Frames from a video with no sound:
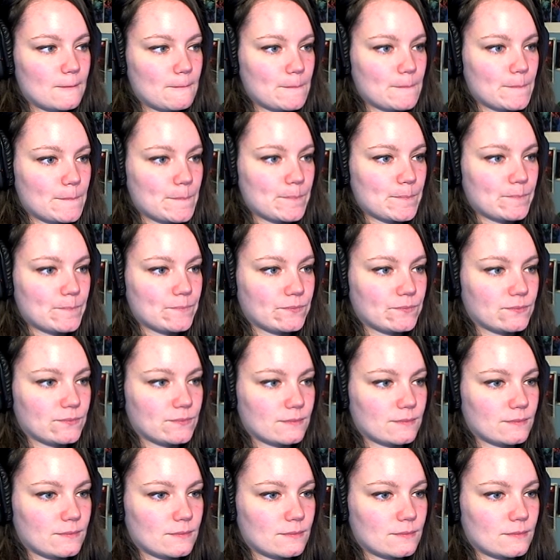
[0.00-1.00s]

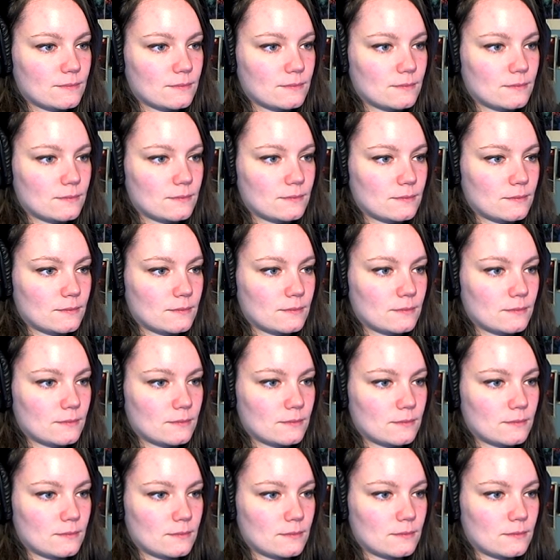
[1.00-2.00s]

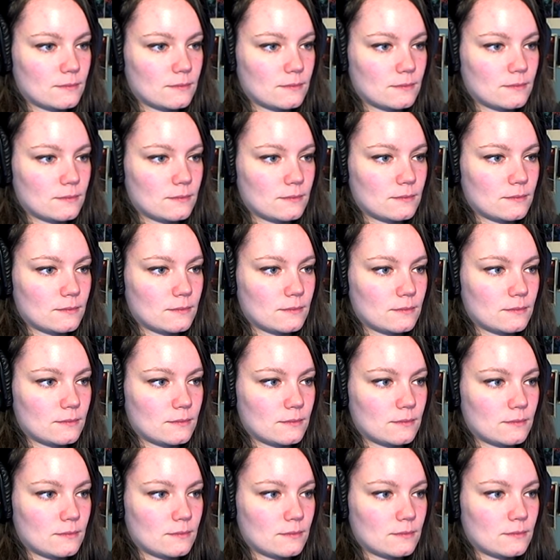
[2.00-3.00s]

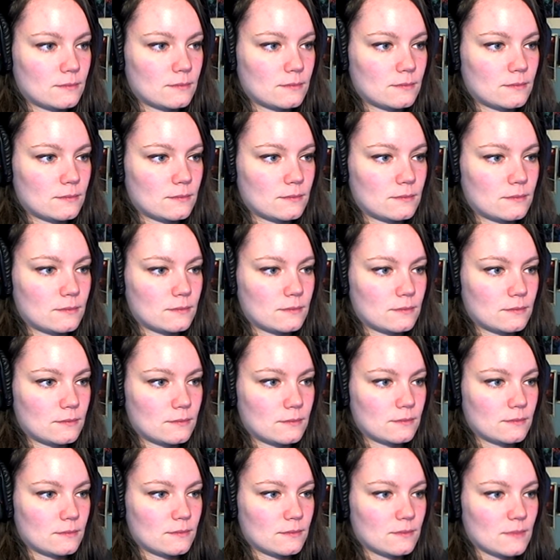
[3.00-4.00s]

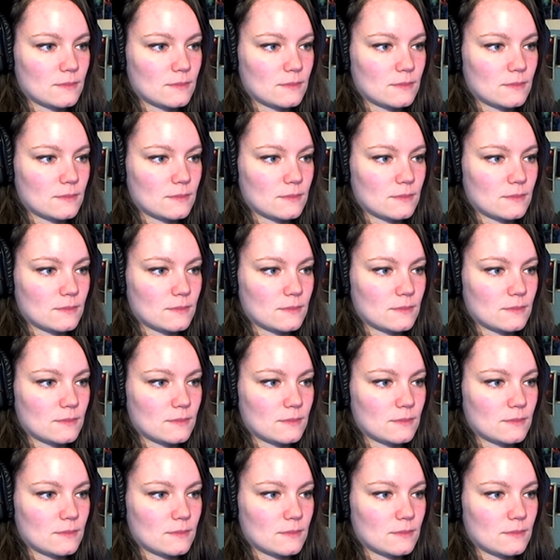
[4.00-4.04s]
No one is speaking in this clip.